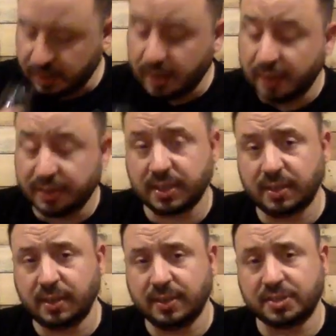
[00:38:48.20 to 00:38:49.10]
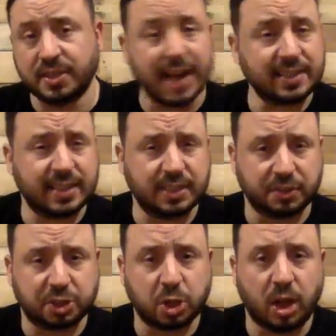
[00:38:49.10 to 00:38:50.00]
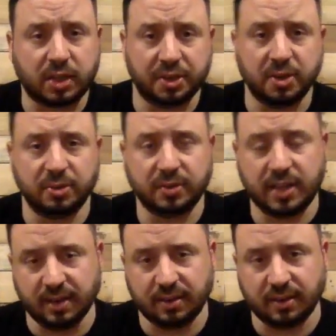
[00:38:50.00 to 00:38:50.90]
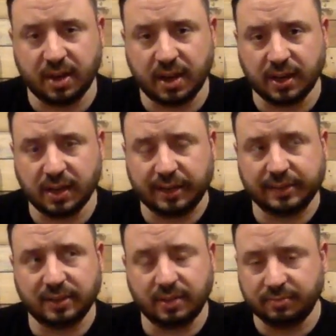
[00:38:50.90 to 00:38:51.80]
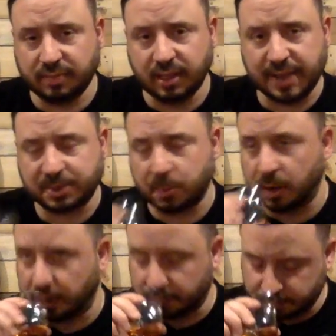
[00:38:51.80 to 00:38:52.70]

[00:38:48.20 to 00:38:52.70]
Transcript: There's a, there's a nice hint of a chocolate note here on, uh, on the last one.